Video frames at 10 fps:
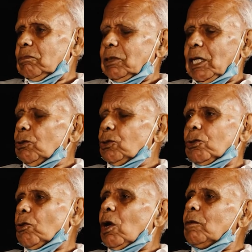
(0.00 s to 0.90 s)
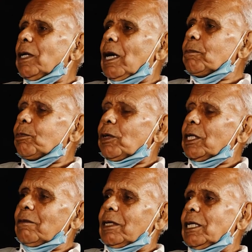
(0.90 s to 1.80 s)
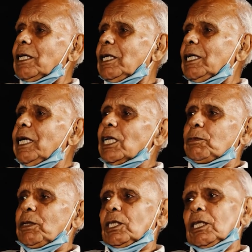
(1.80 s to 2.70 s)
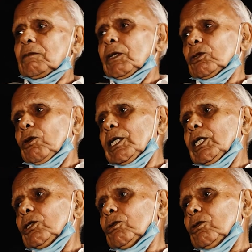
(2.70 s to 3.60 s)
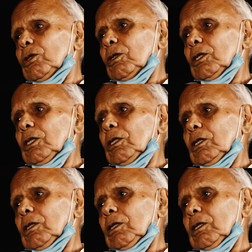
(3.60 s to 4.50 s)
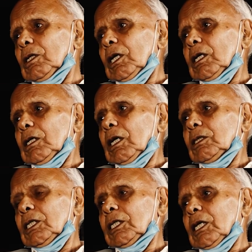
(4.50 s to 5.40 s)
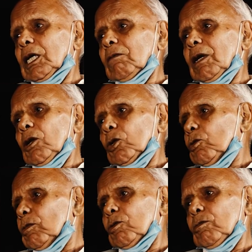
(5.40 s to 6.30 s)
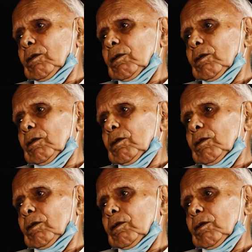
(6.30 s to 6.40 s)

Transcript: they used to call me up whenever any expedition was going into the Garhwal or Kumaon